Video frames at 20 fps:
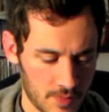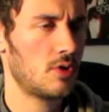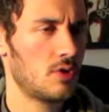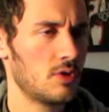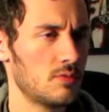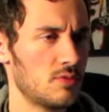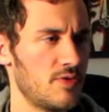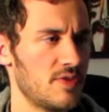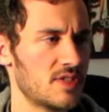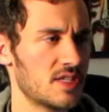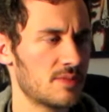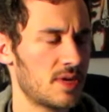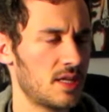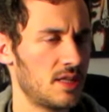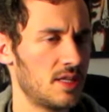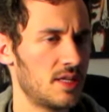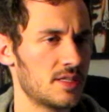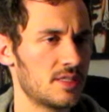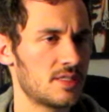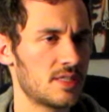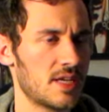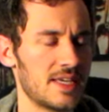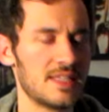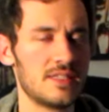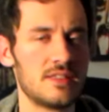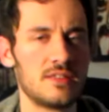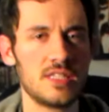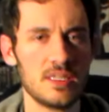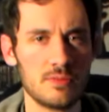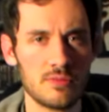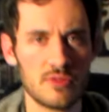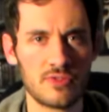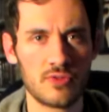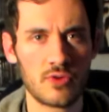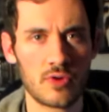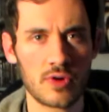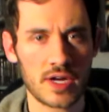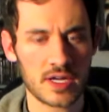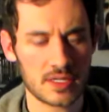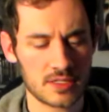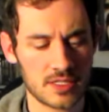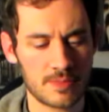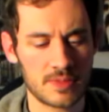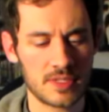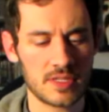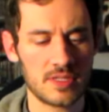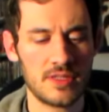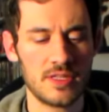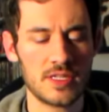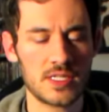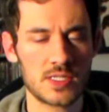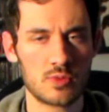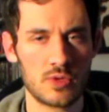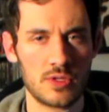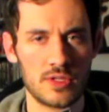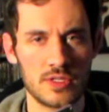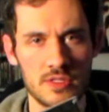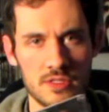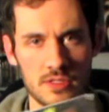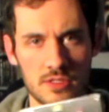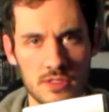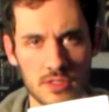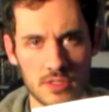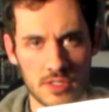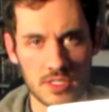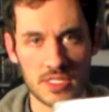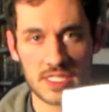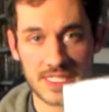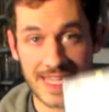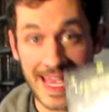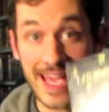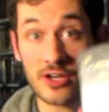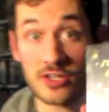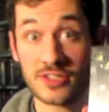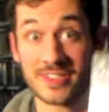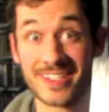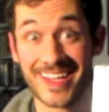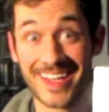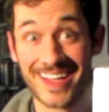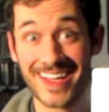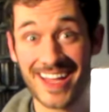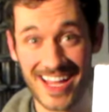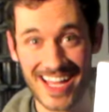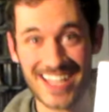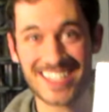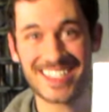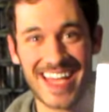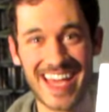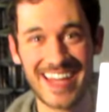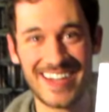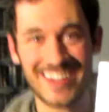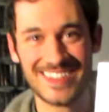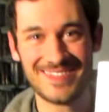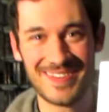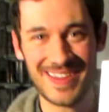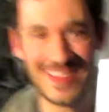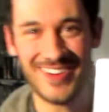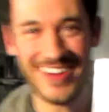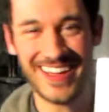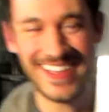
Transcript: All the movies on my list I had seen before, except this one. This is Scanners. I got Scanners, by the way.